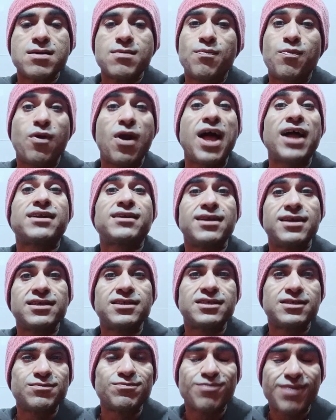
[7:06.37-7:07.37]

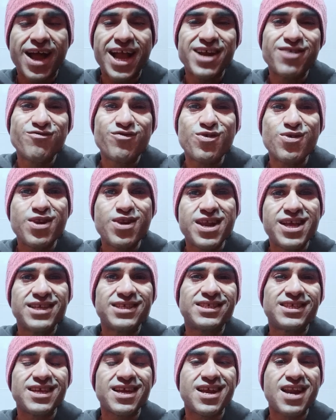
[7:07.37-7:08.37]
practice
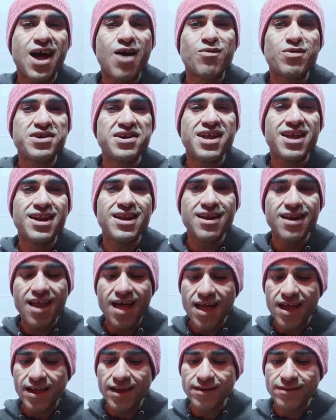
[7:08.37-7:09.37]
mindfulness in our daily
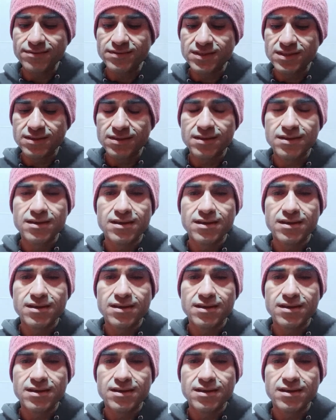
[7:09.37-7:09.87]
lives,